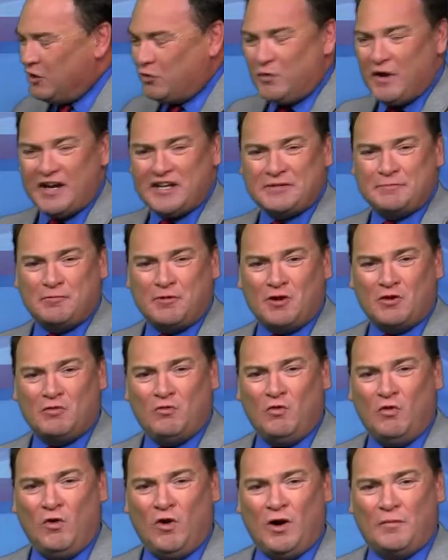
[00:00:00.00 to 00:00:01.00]
Rexburg
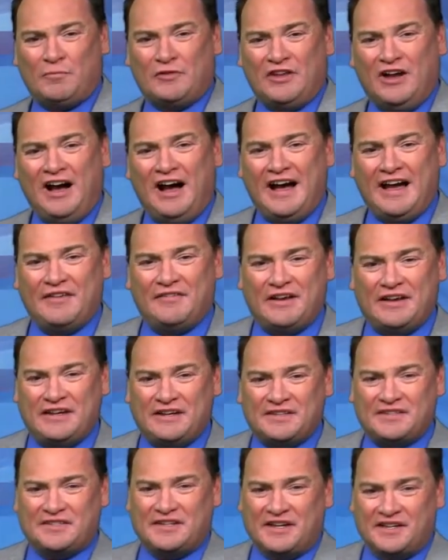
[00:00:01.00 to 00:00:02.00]
warm with a high of
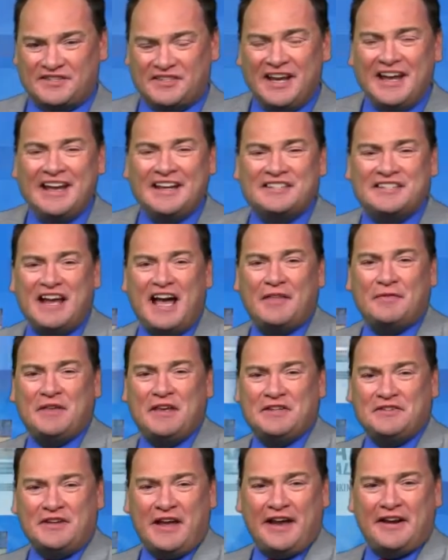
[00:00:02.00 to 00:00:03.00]
86.
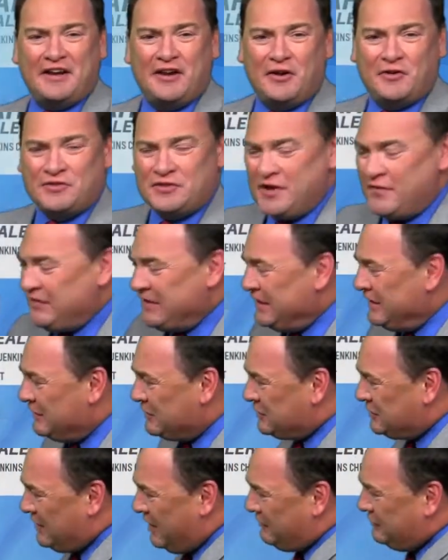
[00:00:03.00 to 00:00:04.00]
Southeast Idaho Chevy
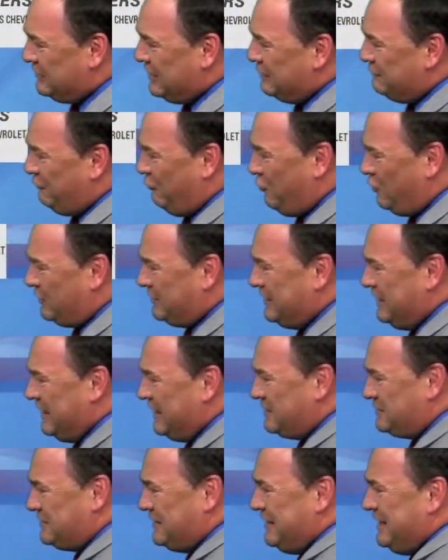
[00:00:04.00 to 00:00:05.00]
dealer seven day
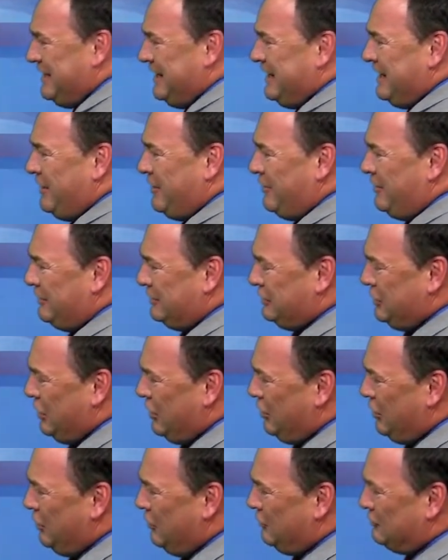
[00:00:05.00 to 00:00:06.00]
forecast. Here it
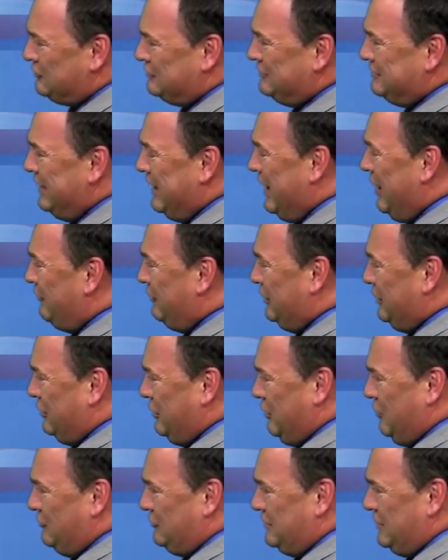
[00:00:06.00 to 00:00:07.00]
goes. Down it
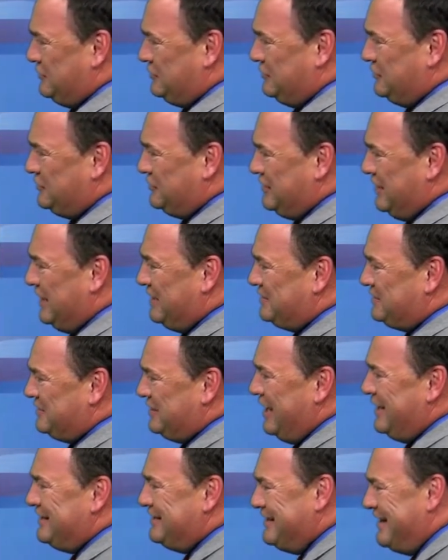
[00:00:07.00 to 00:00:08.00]
goes, I should say.
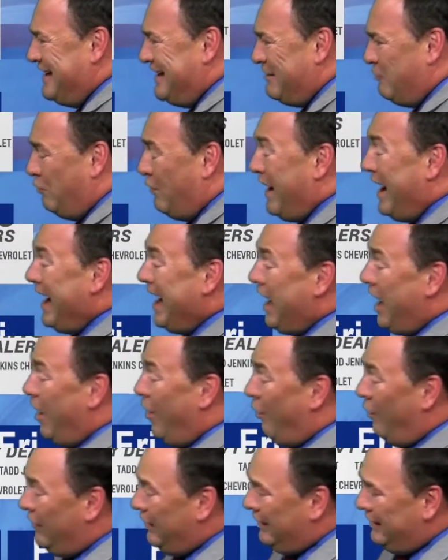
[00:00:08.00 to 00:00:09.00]
Sunday,
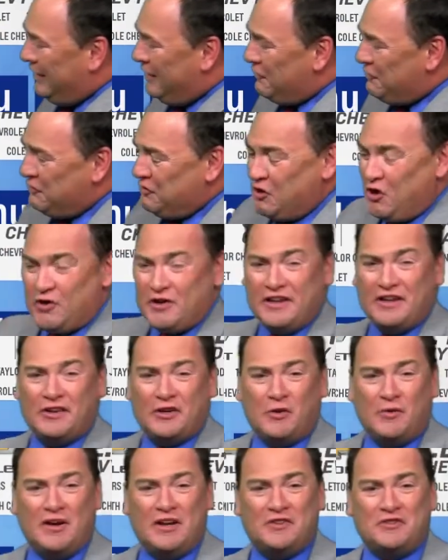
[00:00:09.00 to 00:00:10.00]
wow. 30
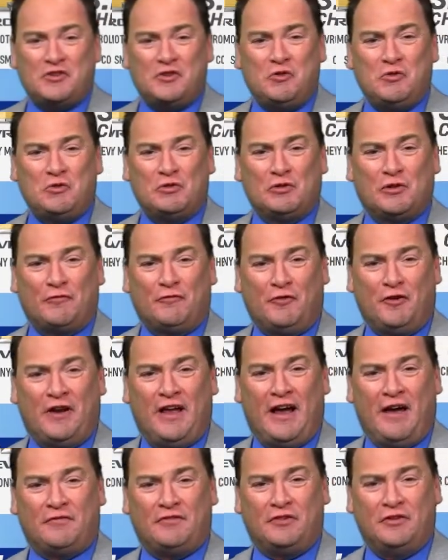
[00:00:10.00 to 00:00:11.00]
degrees cooler for
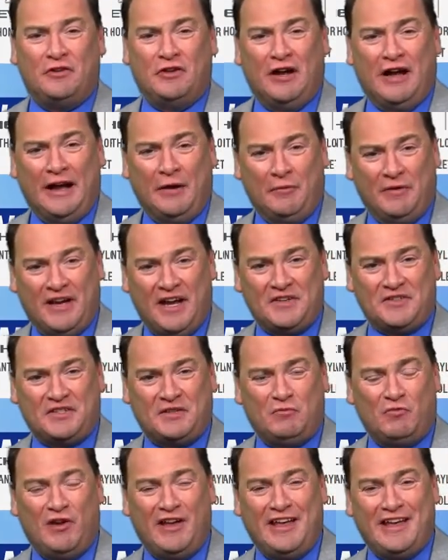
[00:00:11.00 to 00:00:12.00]
an afternoon high. We got
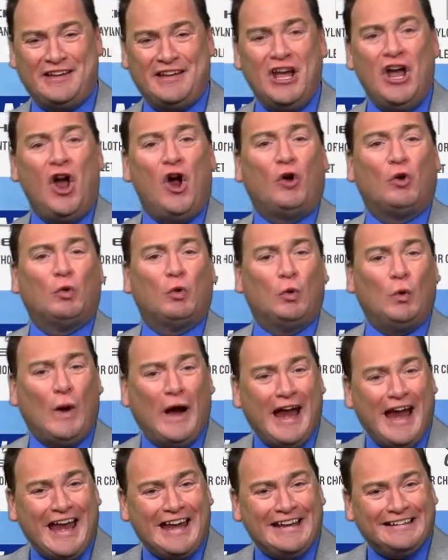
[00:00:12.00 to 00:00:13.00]
some wind,
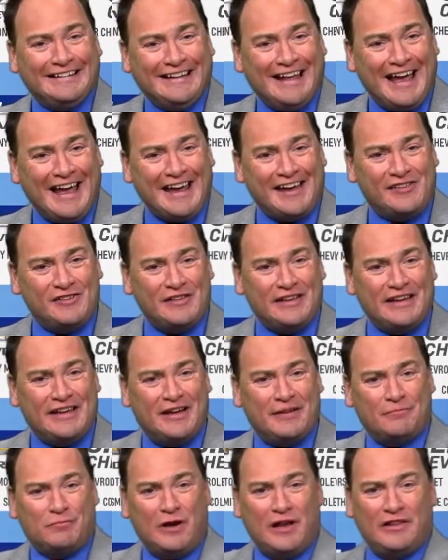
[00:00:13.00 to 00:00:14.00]
rain likely,
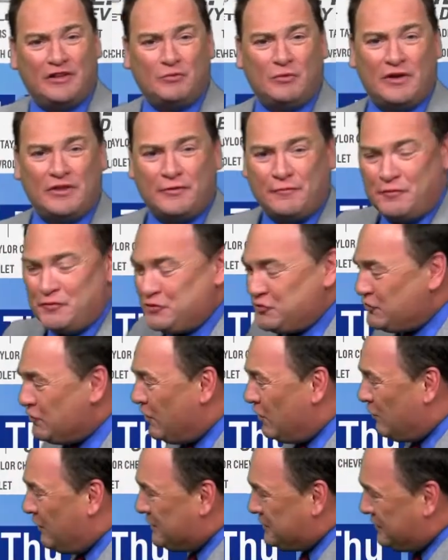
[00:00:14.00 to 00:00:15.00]
umbrella weather for
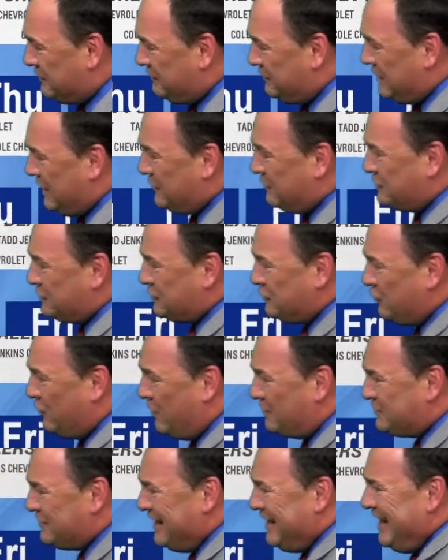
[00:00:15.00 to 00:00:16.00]
sure, risk of
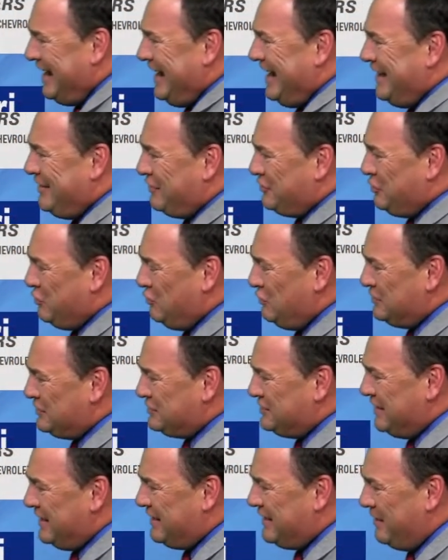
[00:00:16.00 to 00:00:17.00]
thunderstorms. And the
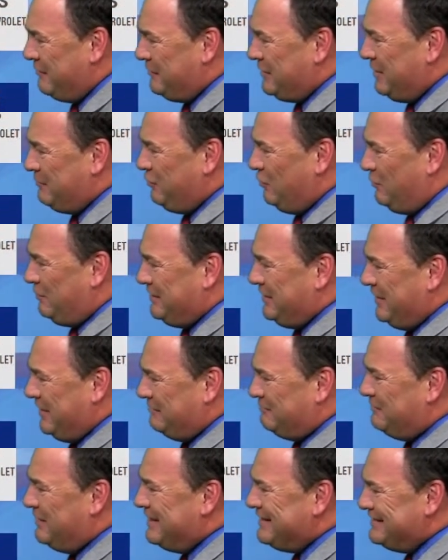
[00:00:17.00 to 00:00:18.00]
coolest day coming up will be
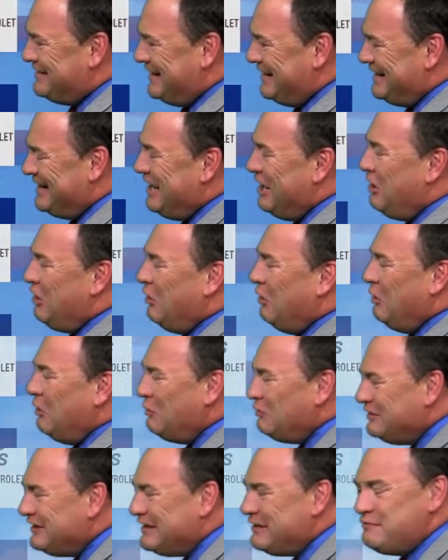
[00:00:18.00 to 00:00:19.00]
on Monday,
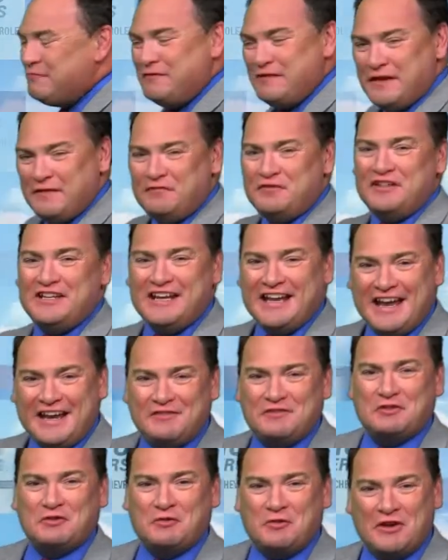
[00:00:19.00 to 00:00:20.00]
only
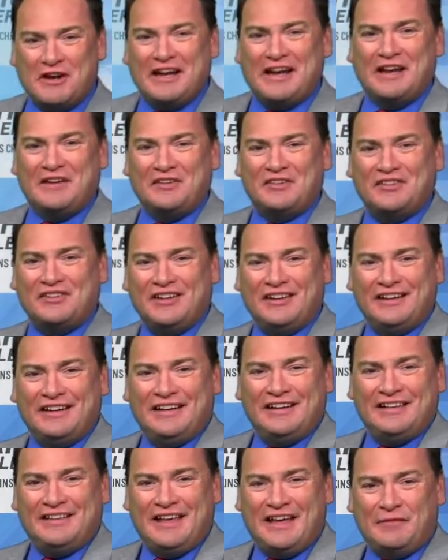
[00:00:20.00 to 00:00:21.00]
58 degrees.
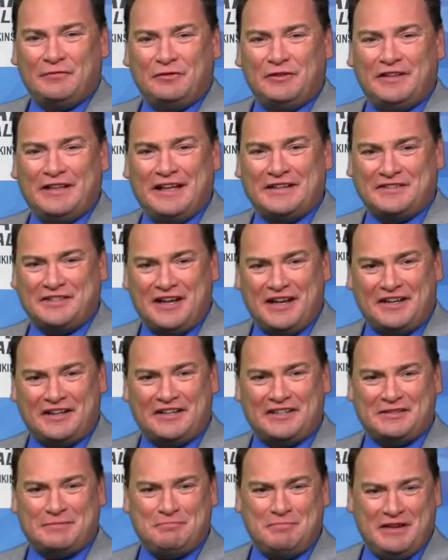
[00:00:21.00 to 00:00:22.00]
Thankfully, that's not
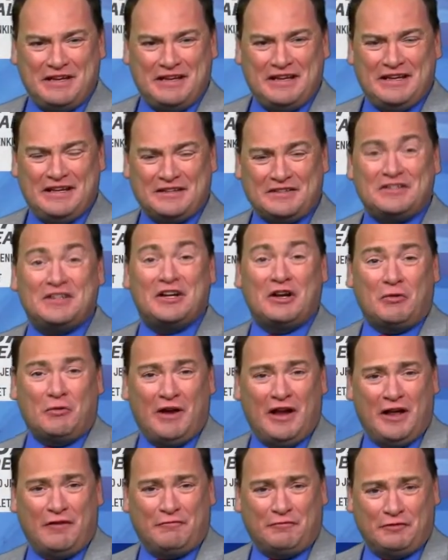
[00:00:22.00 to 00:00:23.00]
going to be uh, stick
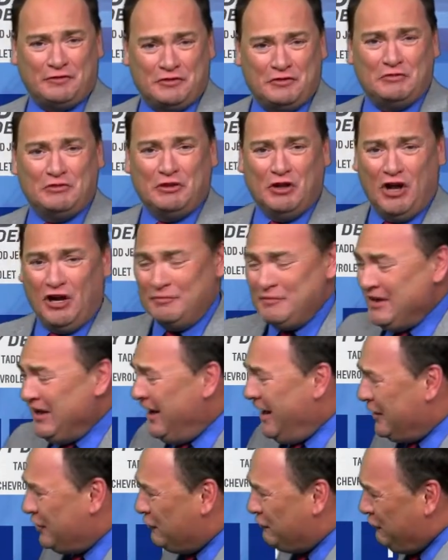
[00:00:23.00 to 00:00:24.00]
around for too long.
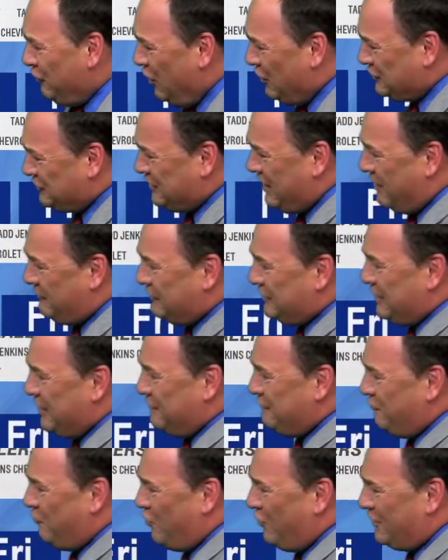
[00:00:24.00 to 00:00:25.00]
Idaho Falls seven
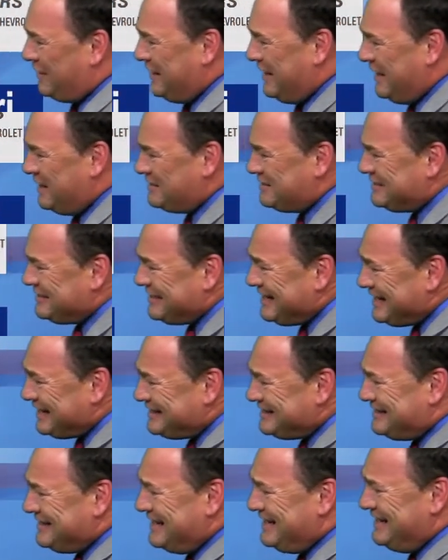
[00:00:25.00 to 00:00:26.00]
day forecast
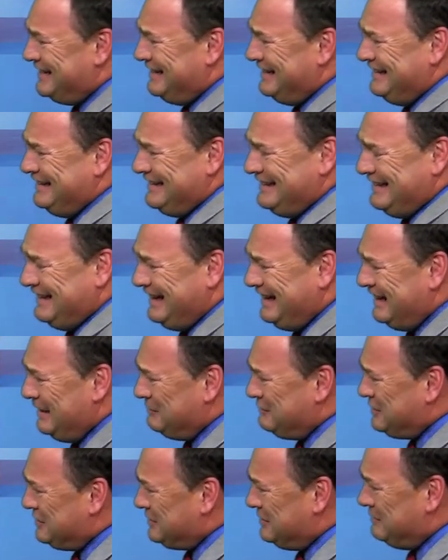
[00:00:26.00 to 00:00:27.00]
60
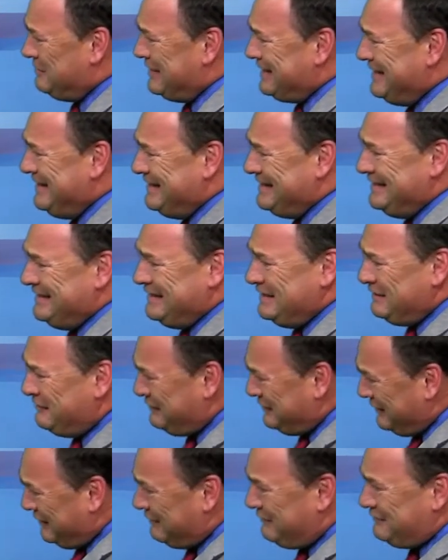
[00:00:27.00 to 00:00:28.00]
ah, just a big hit. And
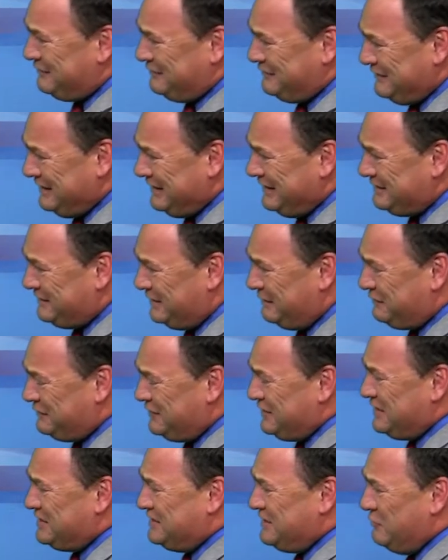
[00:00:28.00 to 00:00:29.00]
if, if, as if
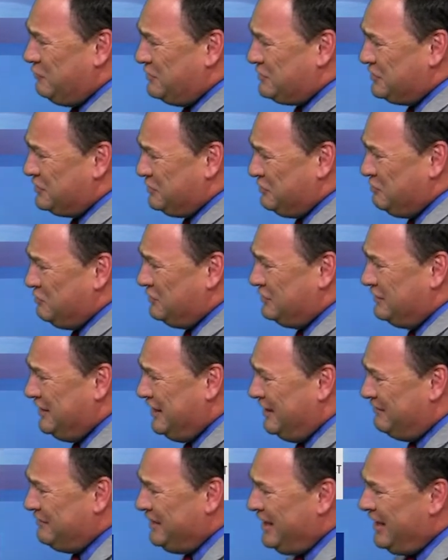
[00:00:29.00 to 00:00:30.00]
60 wasn't cool
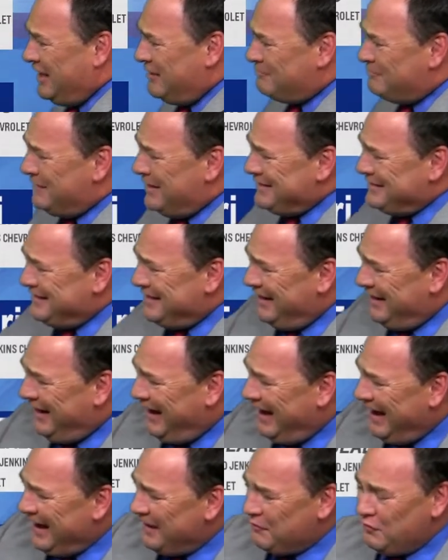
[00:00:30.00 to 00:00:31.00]
enough, Monday
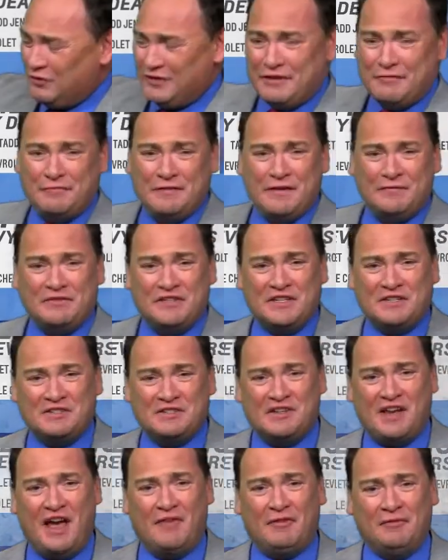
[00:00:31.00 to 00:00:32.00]
high of only
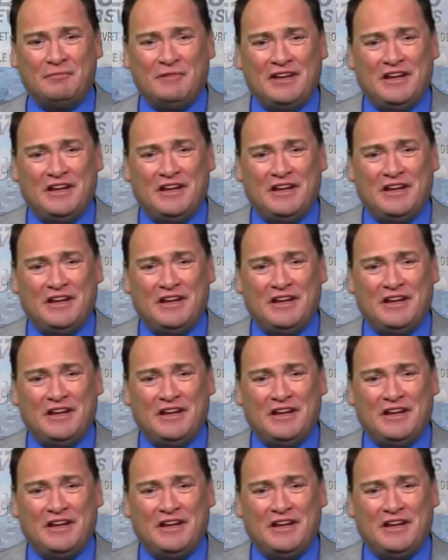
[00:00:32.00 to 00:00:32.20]
57.